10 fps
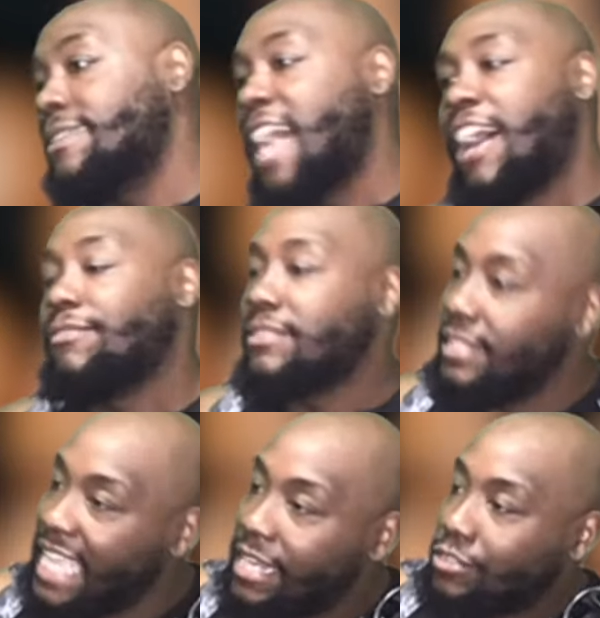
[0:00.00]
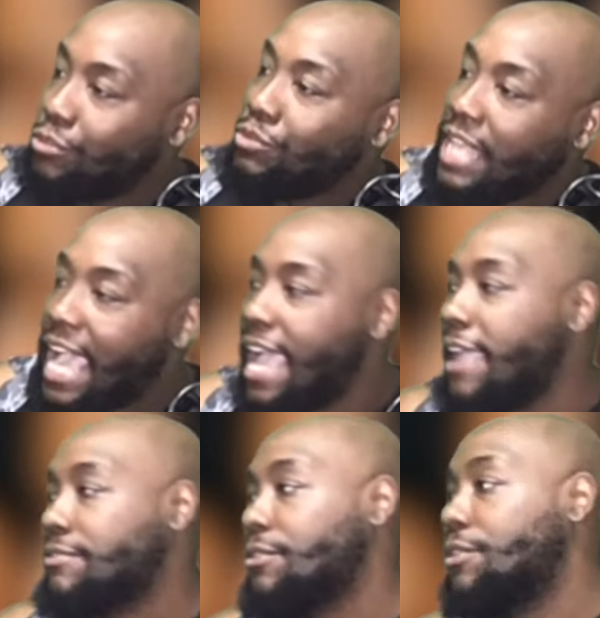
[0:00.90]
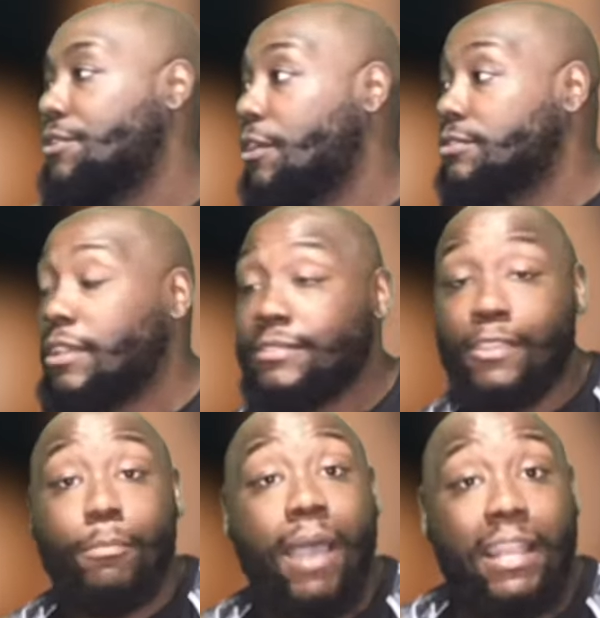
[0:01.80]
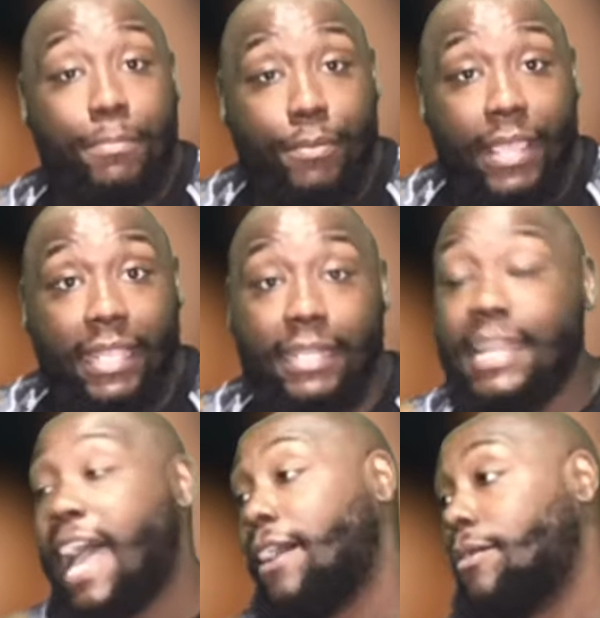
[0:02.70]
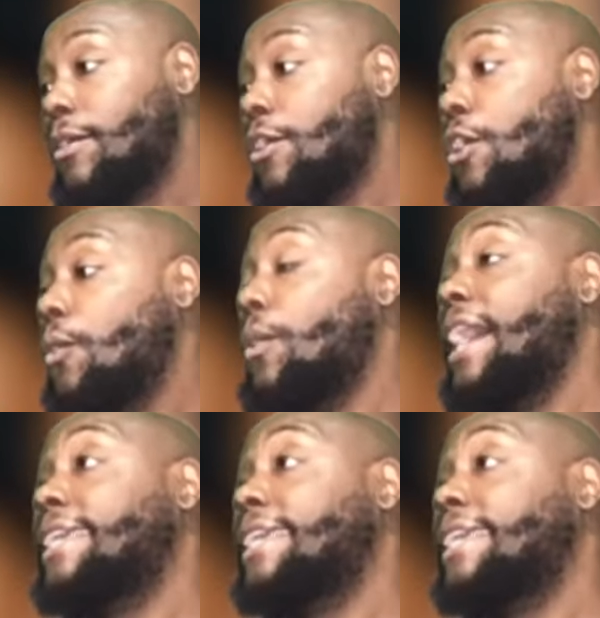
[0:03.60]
Obviously, he got the 2 lines, so you know what I'm saying, somebody pregnant. Now, what